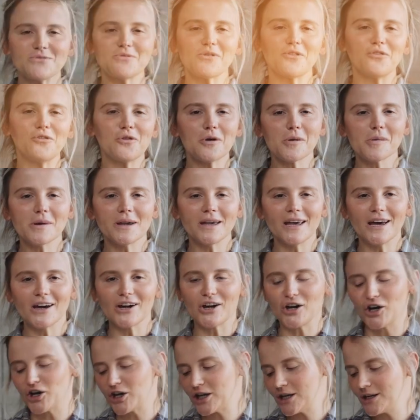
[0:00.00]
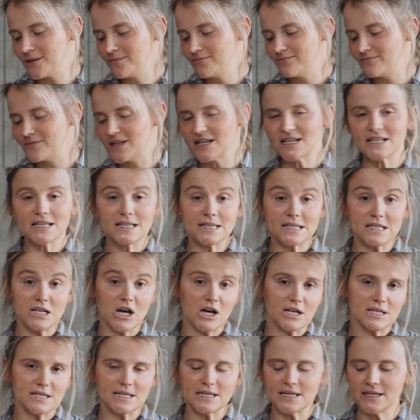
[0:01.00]
before we get cooking,
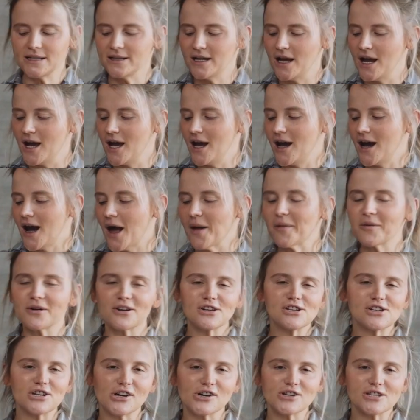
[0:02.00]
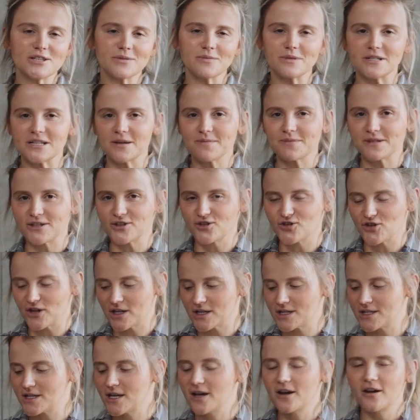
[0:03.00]
saucing, I'm gonna share some tips and
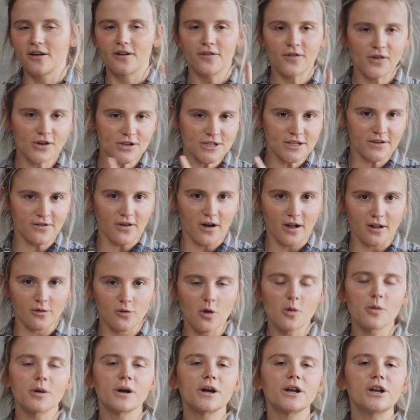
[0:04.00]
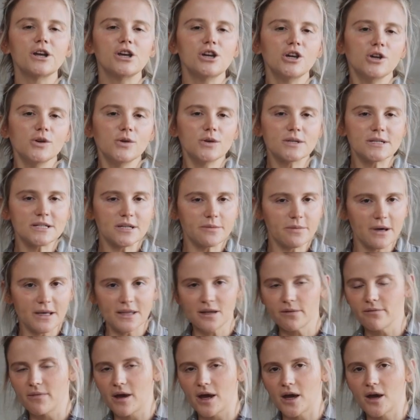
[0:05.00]
tricks. First of all, what we're gonna use to make
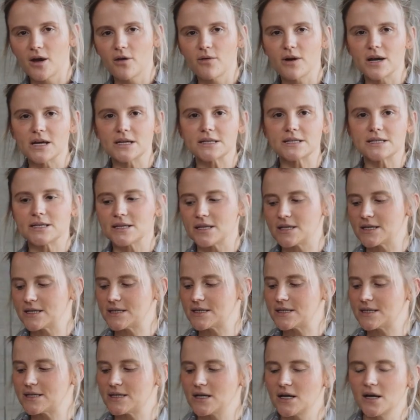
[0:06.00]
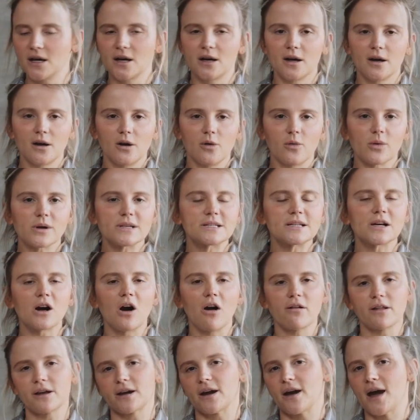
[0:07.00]
the mayo is this, what is it
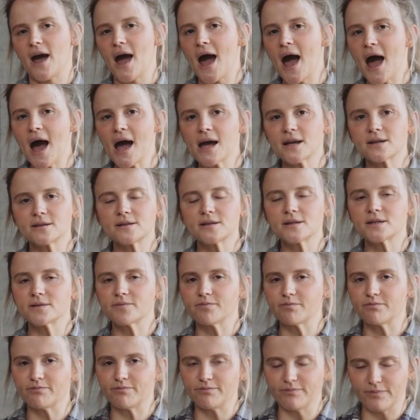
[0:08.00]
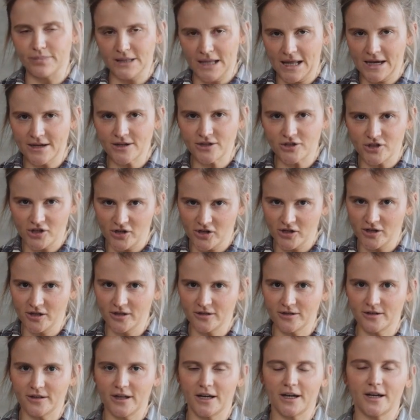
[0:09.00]
called? Like a hand
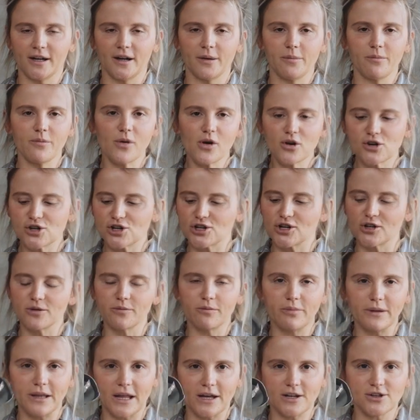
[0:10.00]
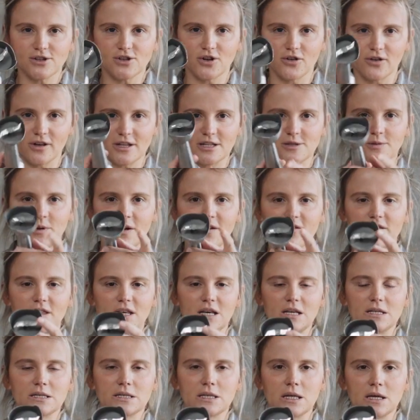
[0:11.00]
blender, like an immersion blender. It's one of
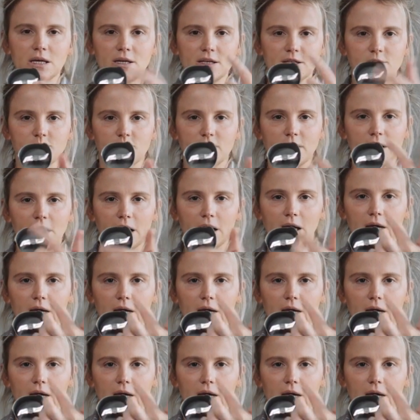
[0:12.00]
these things with